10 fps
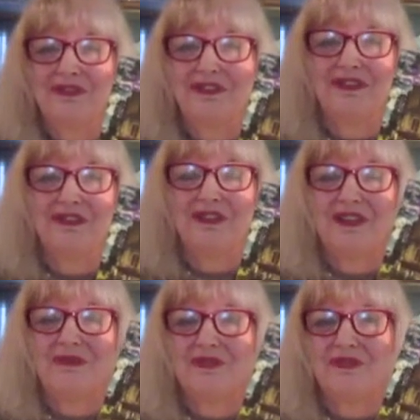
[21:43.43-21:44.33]
That, you know,
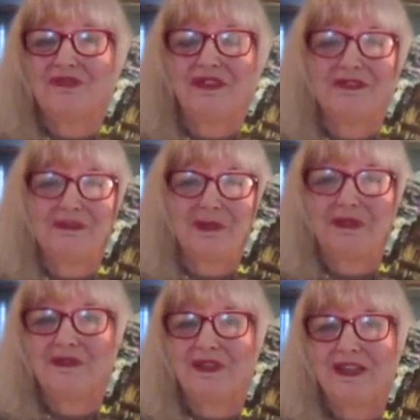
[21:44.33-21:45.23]
I was surrounded by
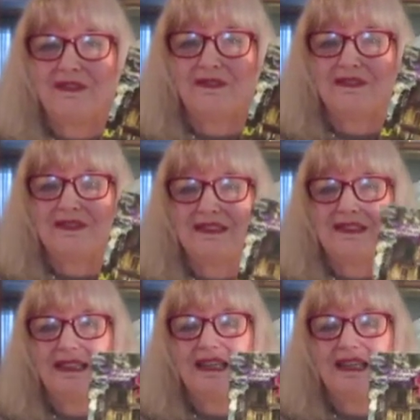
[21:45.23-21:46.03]
old houses, and